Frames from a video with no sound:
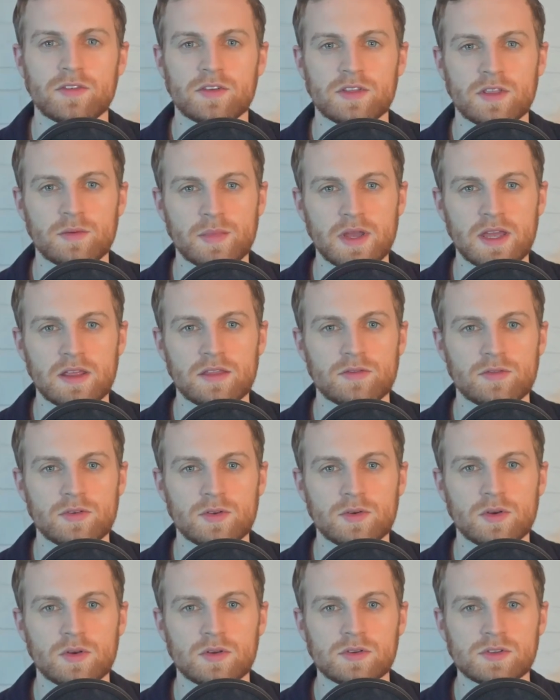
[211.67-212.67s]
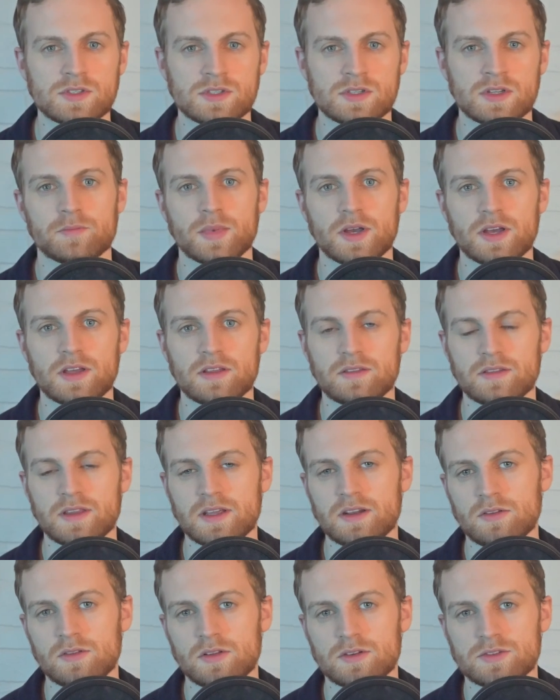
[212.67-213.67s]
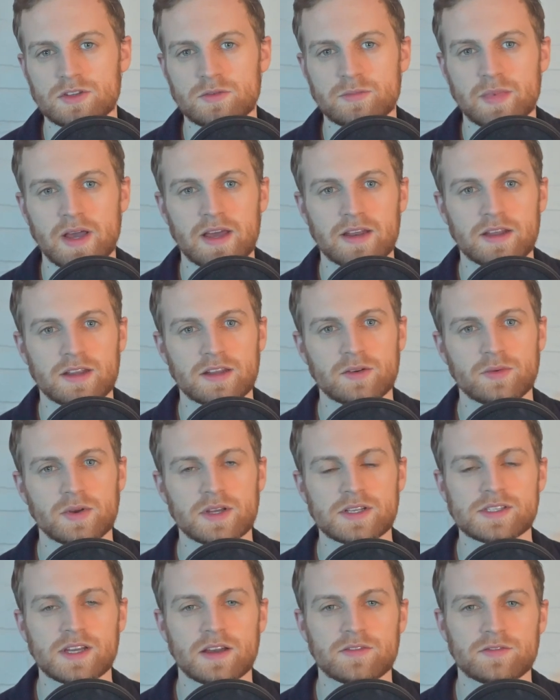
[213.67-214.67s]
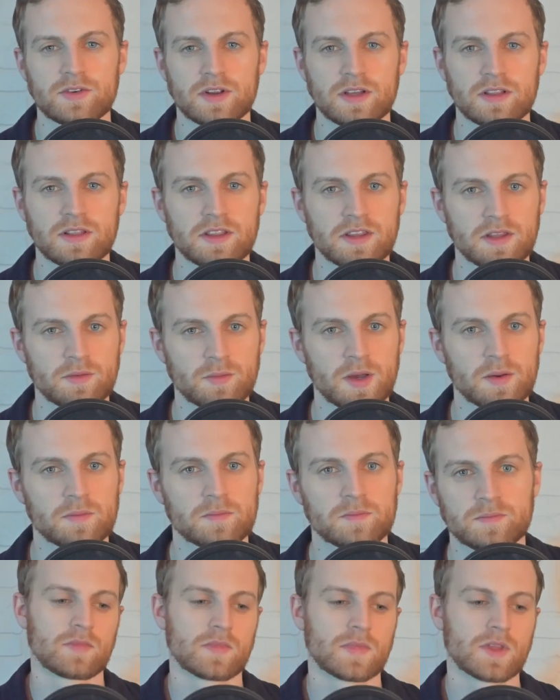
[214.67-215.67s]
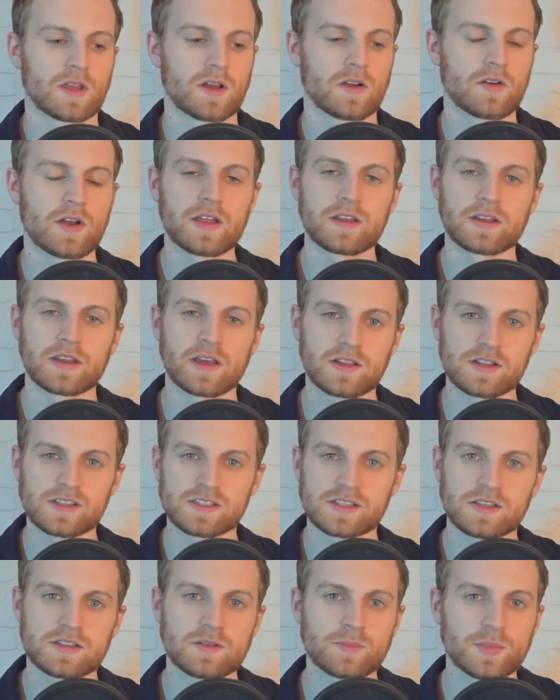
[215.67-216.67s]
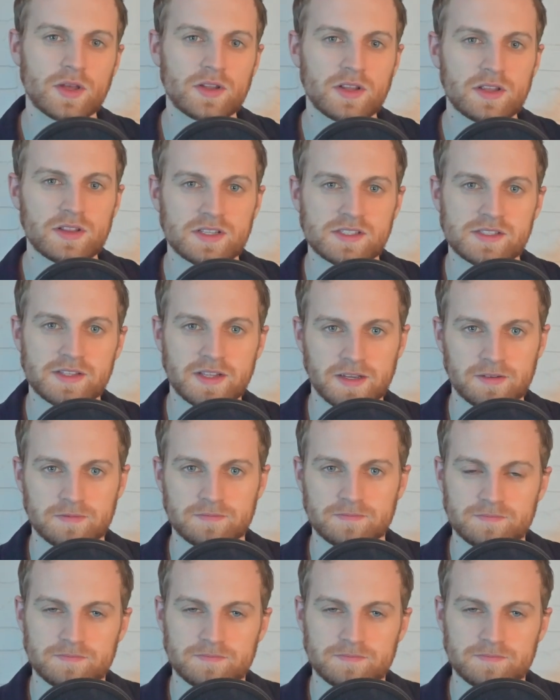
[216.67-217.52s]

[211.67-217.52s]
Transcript: for the main through holes, but they don't look too bad anyways after I clean them up. Alright, now let's get to building this thing.